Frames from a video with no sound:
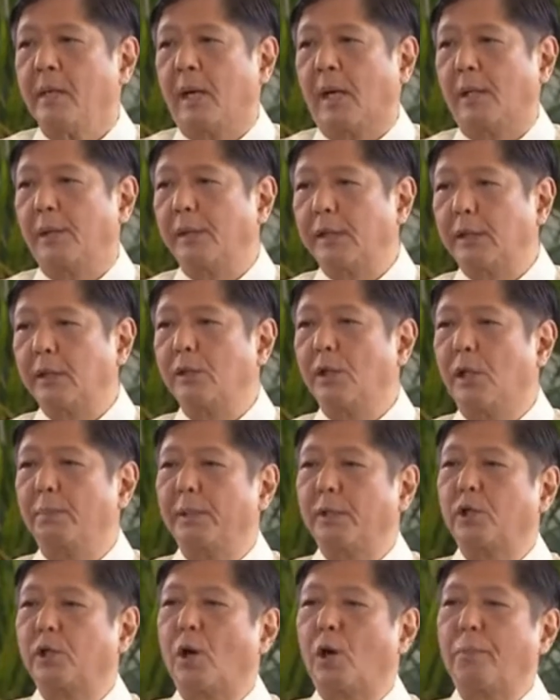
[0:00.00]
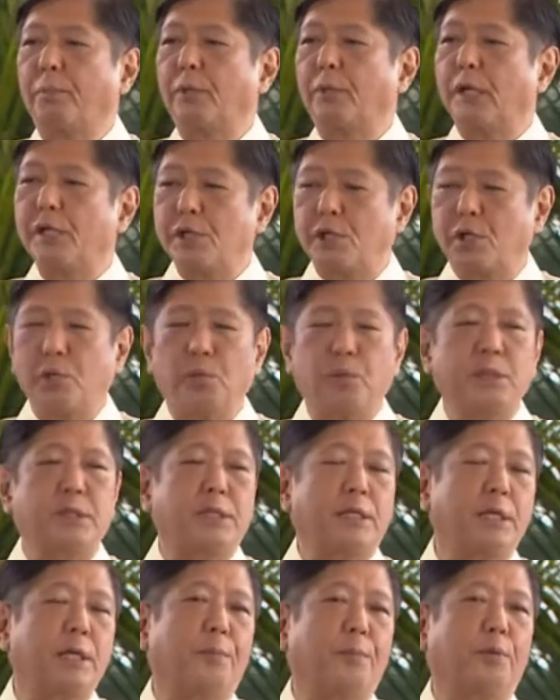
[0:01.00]
Our economic cooperation with
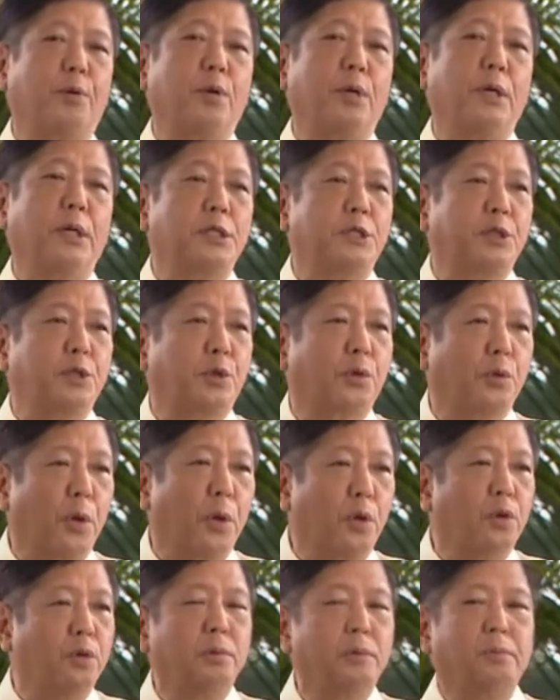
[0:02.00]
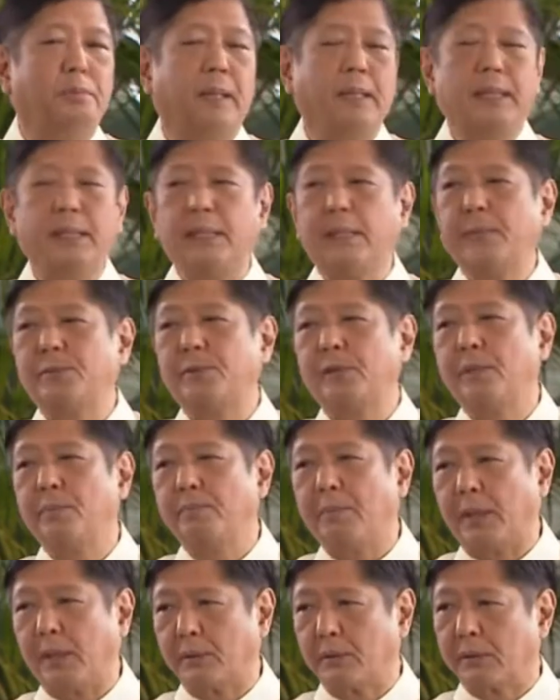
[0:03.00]
Singapore has grown by leaps and
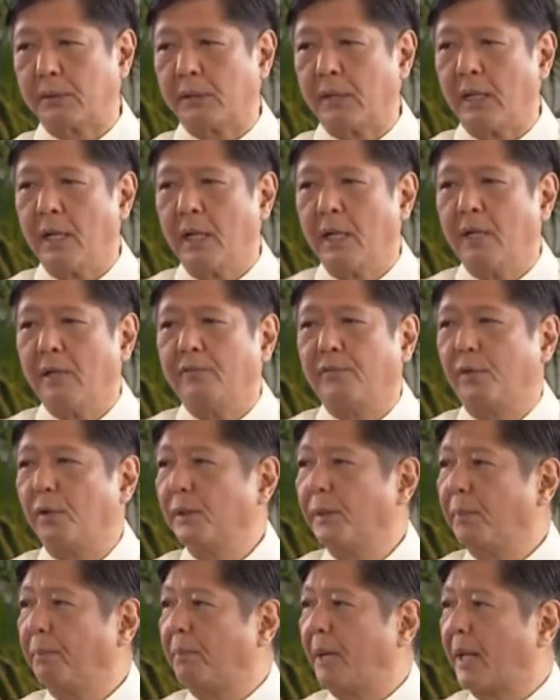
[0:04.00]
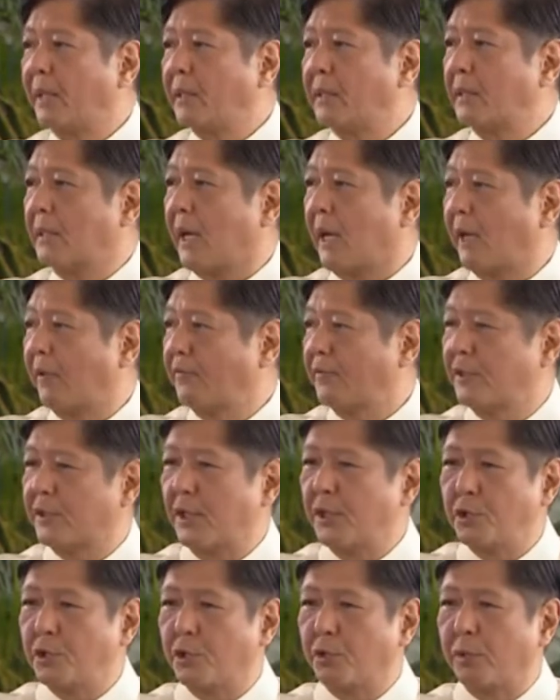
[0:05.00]
bounds for the past
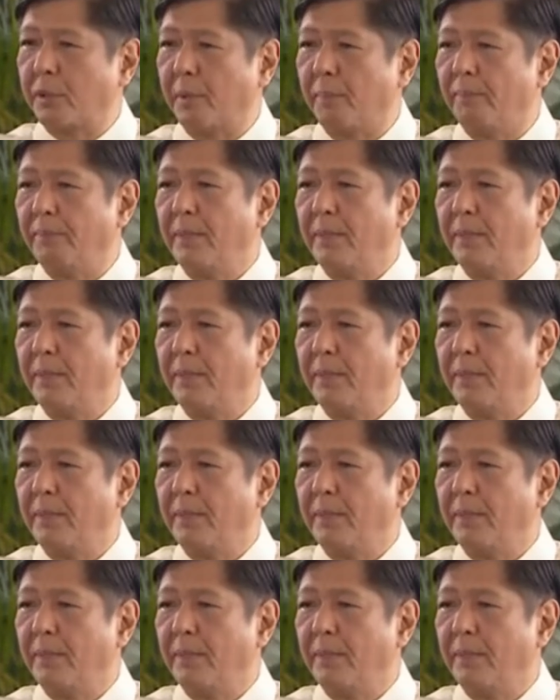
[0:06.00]
half-century,